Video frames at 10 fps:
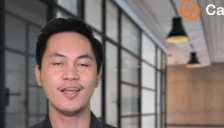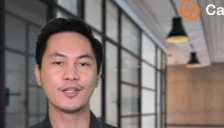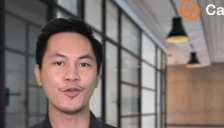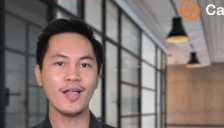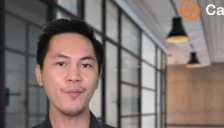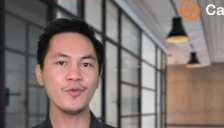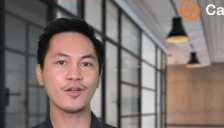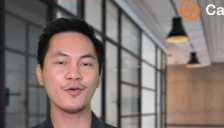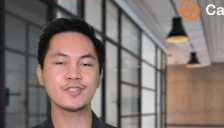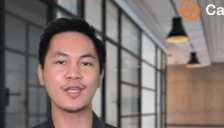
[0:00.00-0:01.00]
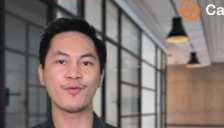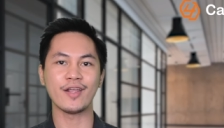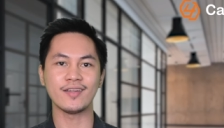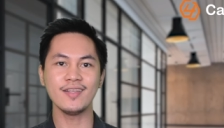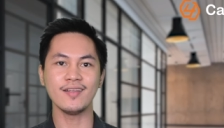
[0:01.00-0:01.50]
To help you close a
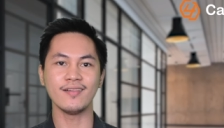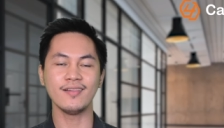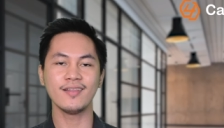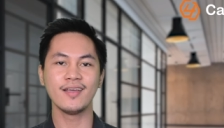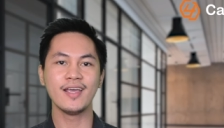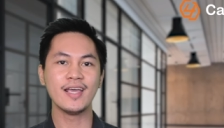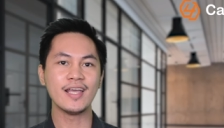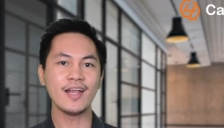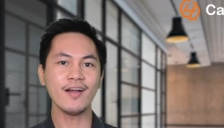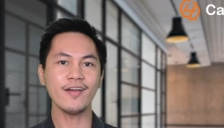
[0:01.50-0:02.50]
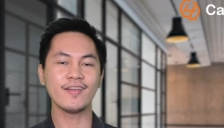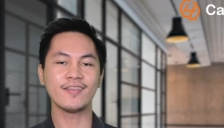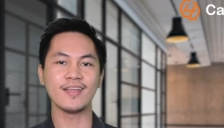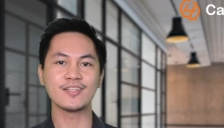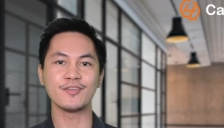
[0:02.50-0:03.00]
great deal, here are the
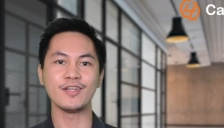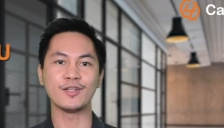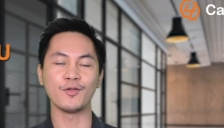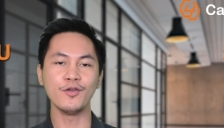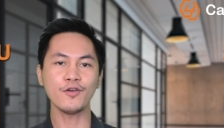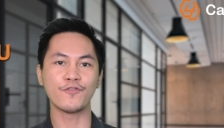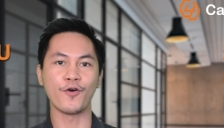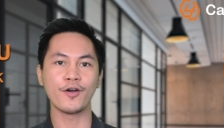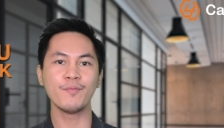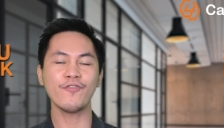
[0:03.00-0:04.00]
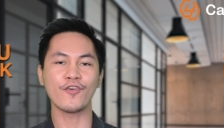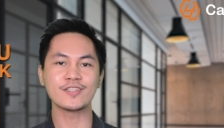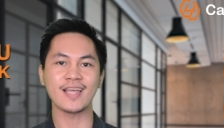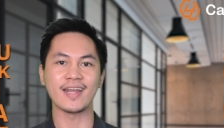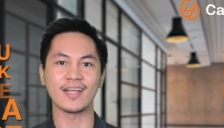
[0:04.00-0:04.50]
things you need to look for before
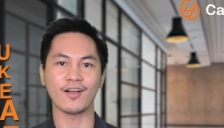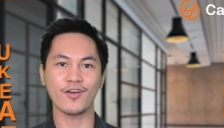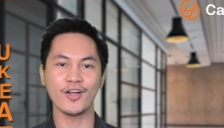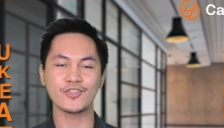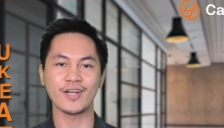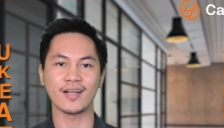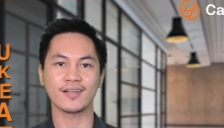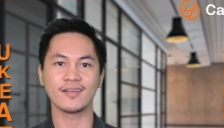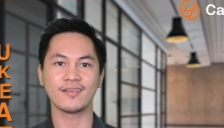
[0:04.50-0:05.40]
signing a contract.